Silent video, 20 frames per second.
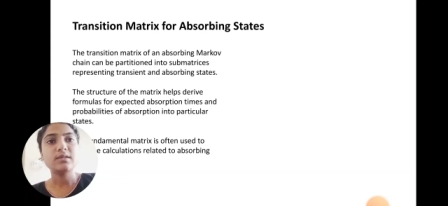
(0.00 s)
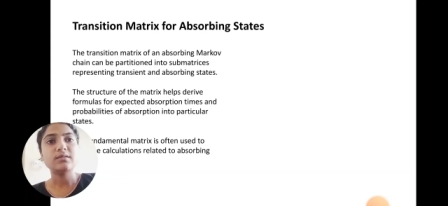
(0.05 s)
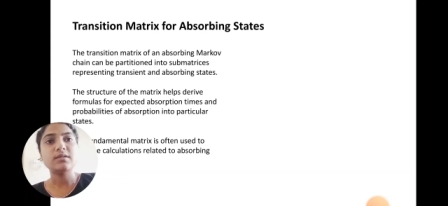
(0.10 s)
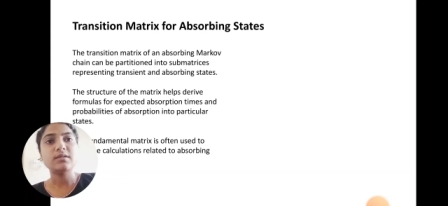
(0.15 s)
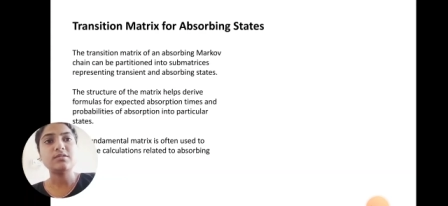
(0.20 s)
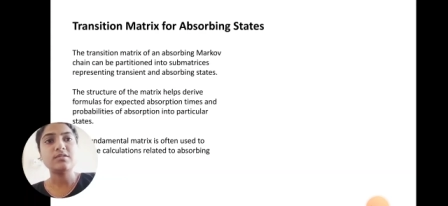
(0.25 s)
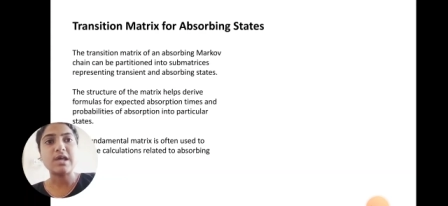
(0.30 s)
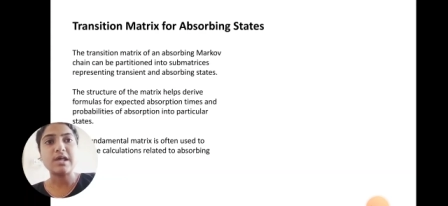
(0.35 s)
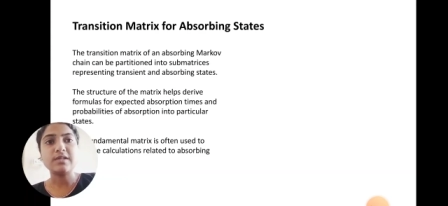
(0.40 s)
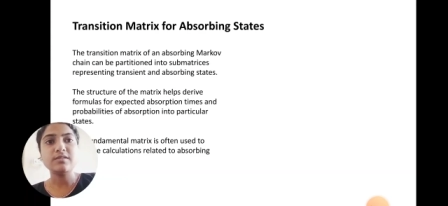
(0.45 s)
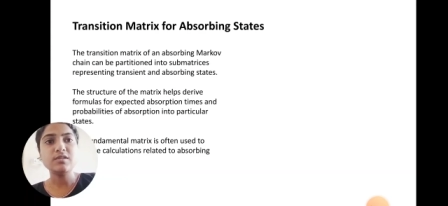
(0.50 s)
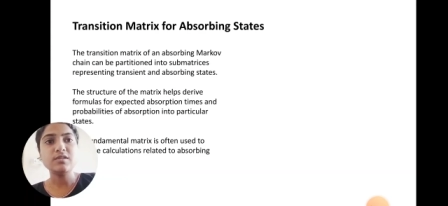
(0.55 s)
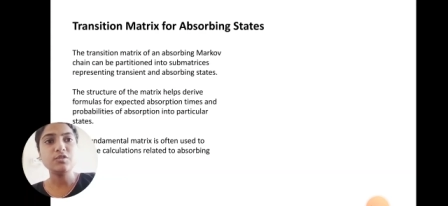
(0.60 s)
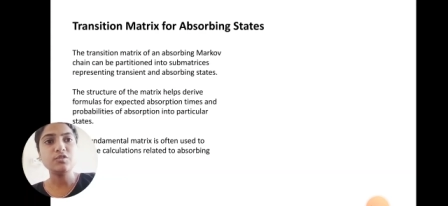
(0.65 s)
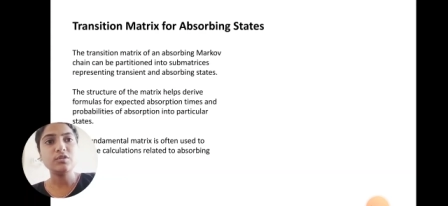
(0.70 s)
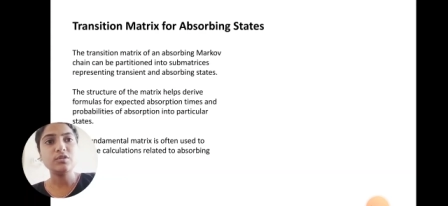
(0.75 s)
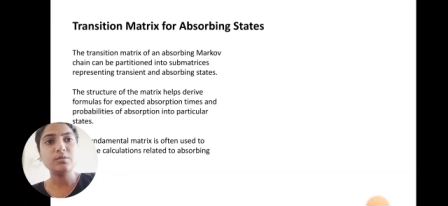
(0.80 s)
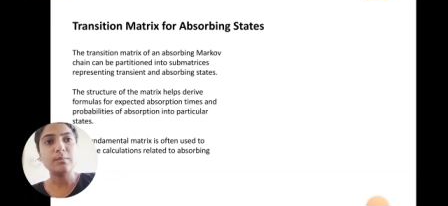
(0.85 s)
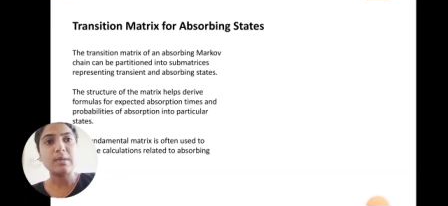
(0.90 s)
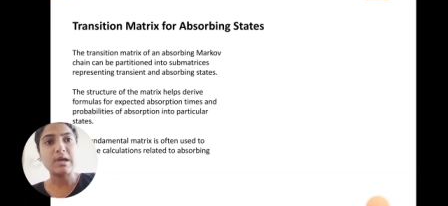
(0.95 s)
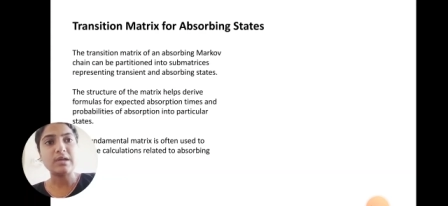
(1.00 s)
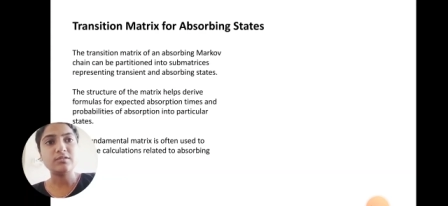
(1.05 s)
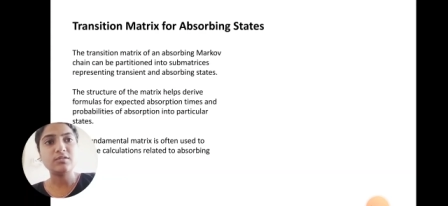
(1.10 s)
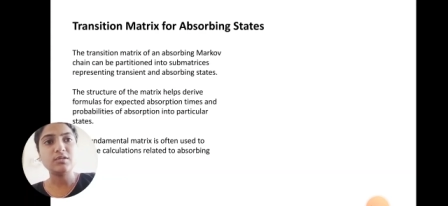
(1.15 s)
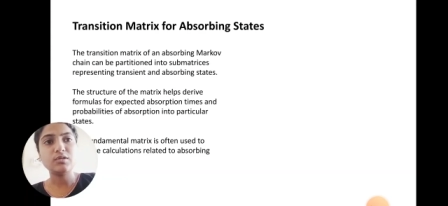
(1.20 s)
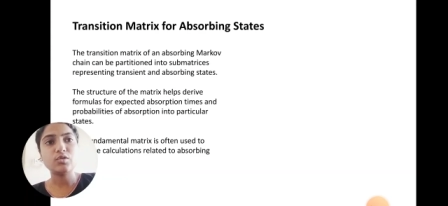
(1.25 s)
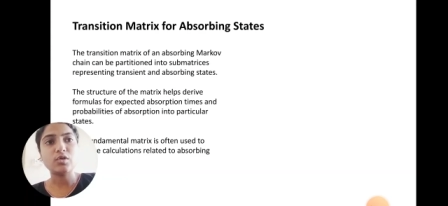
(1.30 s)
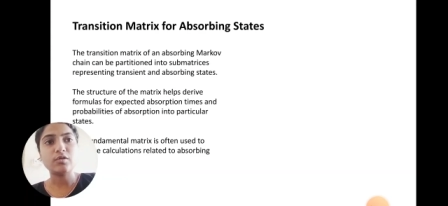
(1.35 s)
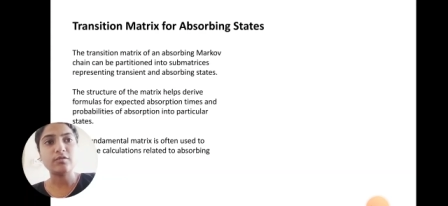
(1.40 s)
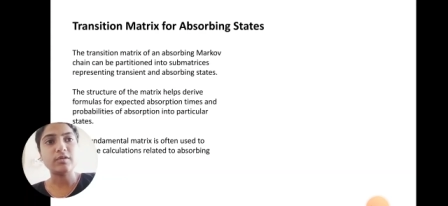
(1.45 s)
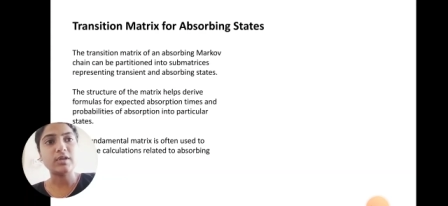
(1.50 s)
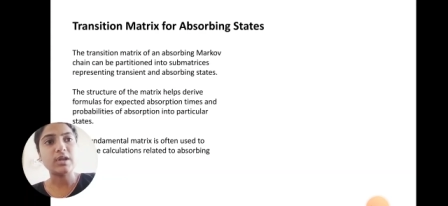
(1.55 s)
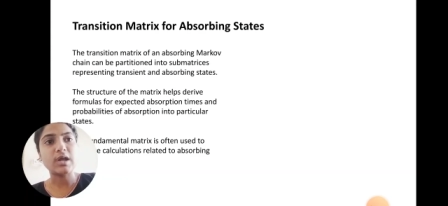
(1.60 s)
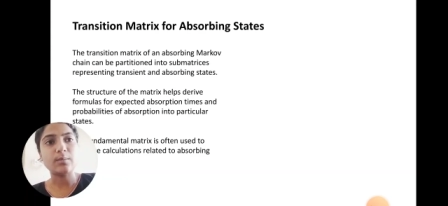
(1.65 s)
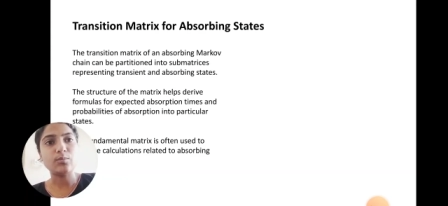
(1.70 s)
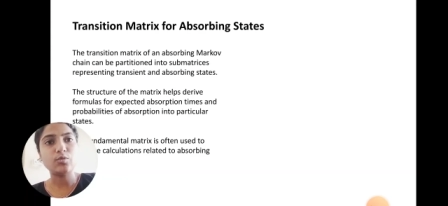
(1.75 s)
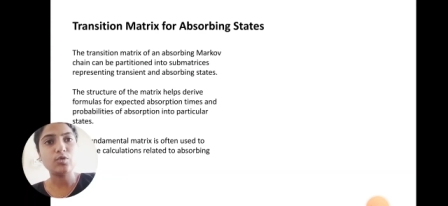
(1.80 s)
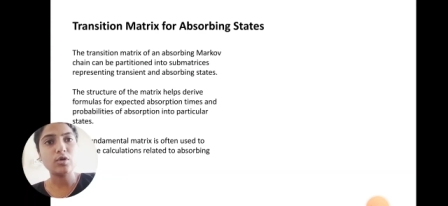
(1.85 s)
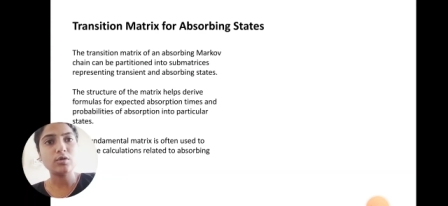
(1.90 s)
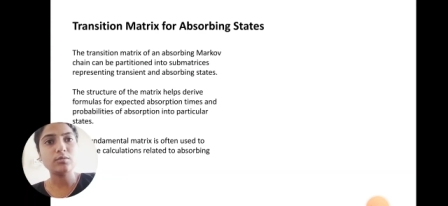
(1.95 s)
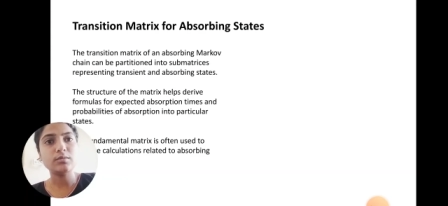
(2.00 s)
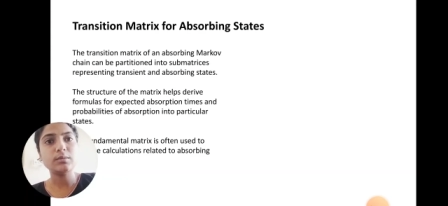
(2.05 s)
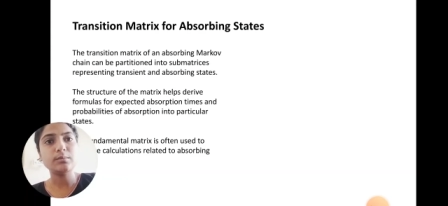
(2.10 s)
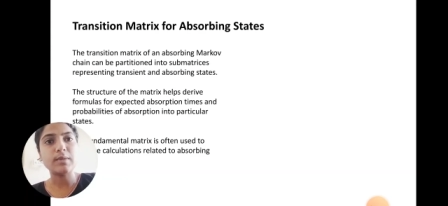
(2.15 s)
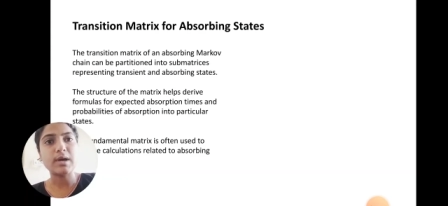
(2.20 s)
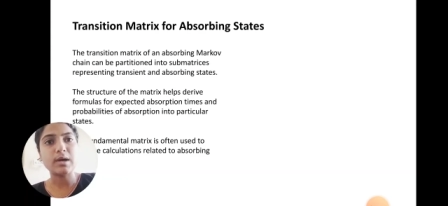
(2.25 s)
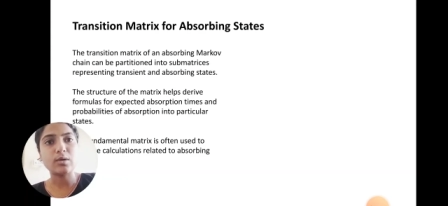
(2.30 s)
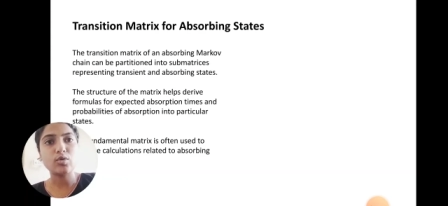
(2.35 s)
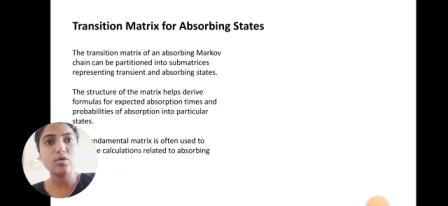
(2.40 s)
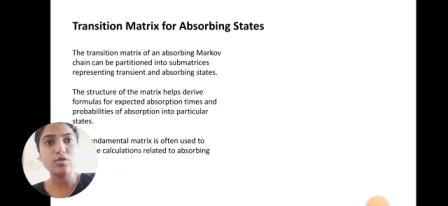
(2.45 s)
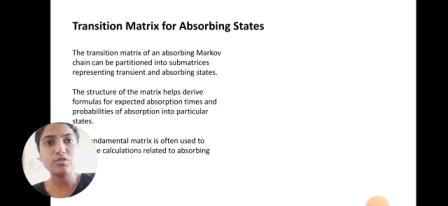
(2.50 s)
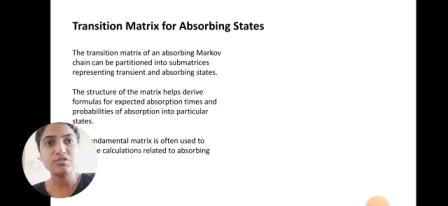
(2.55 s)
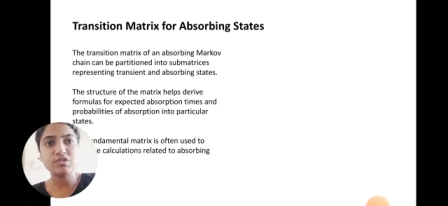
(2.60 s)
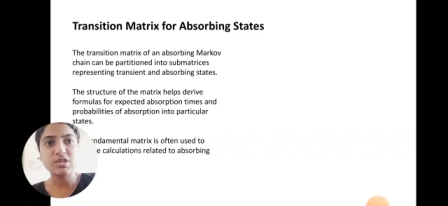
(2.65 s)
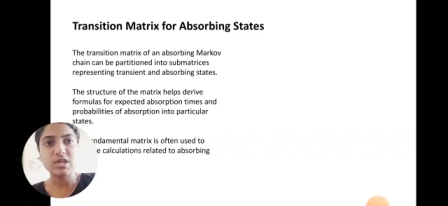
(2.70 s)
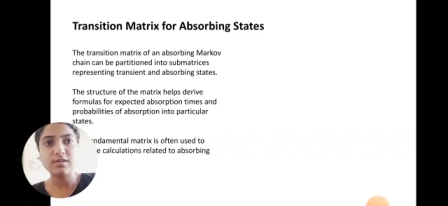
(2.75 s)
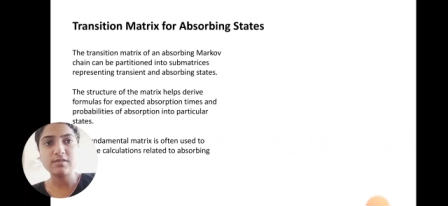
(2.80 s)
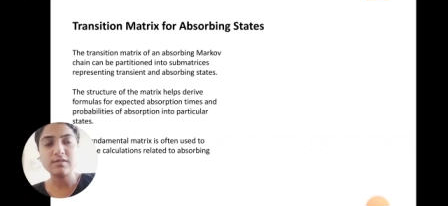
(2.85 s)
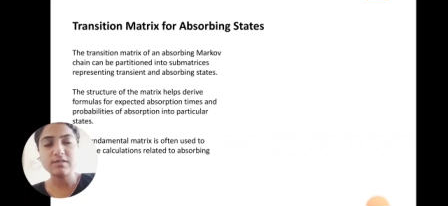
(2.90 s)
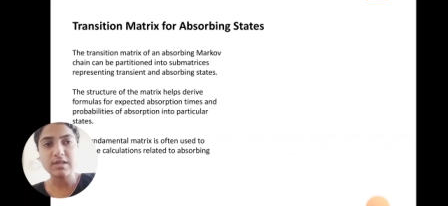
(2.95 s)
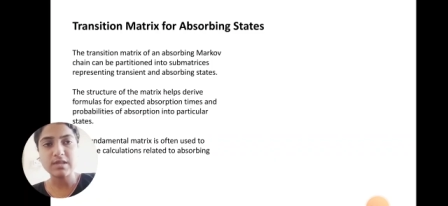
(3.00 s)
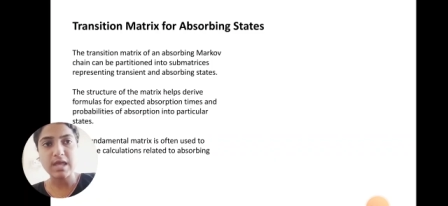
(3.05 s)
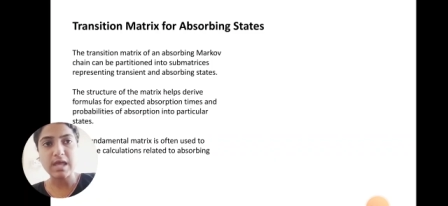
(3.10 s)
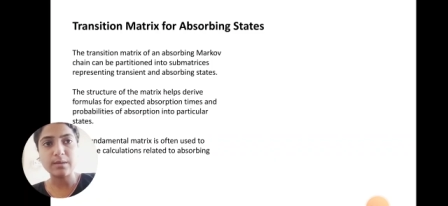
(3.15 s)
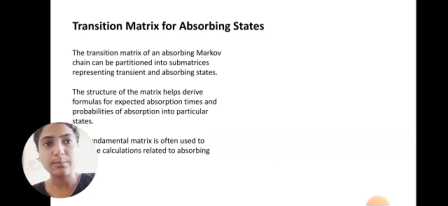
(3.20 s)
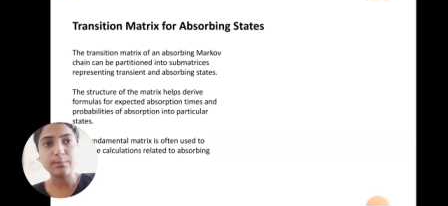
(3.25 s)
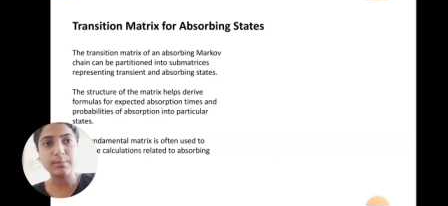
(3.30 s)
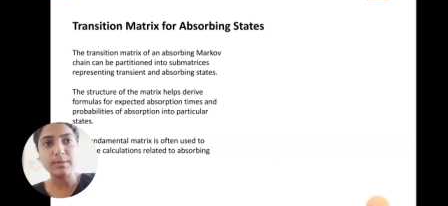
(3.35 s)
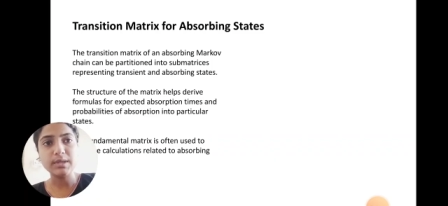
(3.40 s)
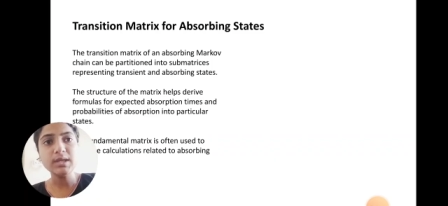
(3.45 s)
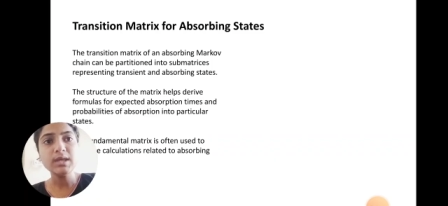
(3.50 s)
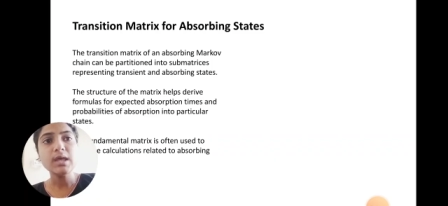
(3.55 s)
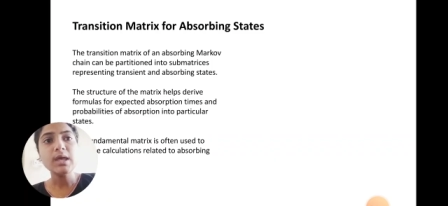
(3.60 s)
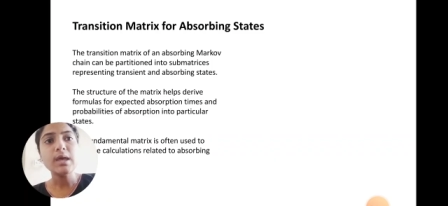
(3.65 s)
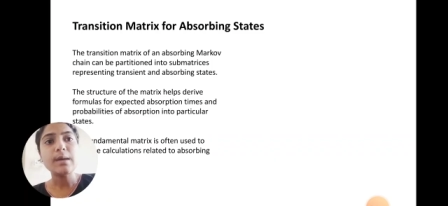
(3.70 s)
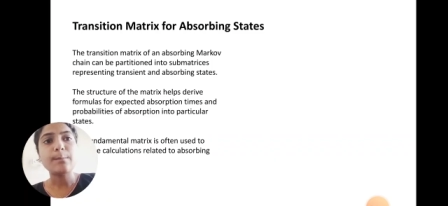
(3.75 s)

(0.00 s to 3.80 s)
The transition matrix of an absorbing Markov chains can be